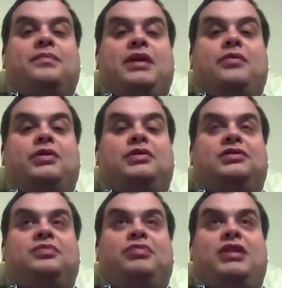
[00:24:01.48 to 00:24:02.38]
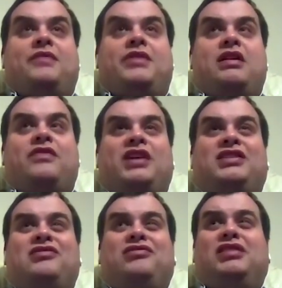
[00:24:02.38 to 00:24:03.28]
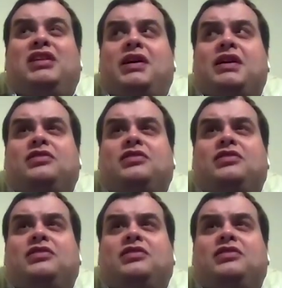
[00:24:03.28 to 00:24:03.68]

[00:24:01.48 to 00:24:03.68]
it was brilliant. The only thing I didn't like